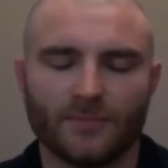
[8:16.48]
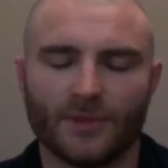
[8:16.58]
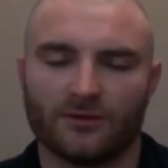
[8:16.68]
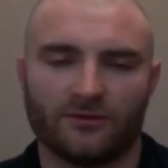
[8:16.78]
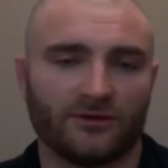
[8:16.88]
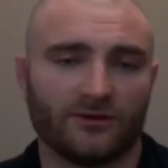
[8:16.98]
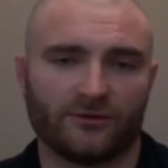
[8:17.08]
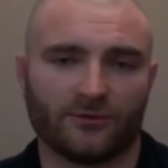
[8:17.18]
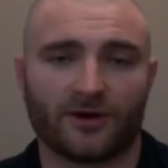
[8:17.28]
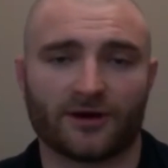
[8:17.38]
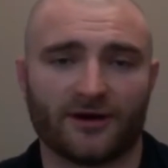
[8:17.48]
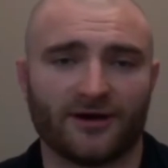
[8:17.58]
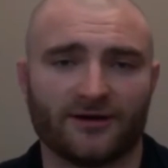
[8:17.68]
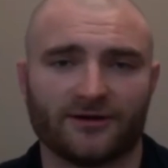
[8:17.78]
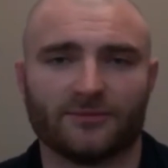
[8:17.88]
continued to work
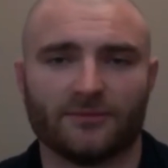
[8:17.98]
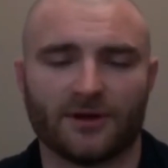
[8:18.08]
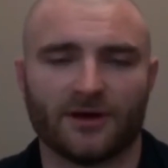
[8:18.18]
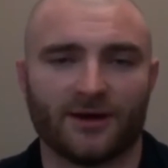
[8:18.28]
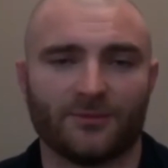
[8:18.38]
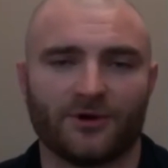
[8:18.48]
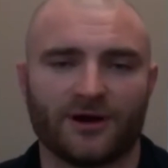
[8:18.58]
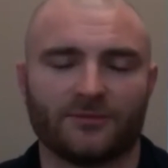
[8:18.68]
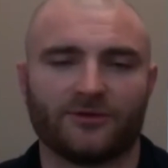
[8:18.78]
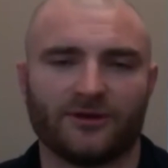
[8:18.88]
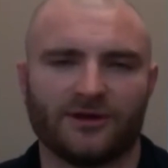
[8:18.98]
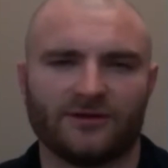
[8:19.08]
hard, and I'm where I am today.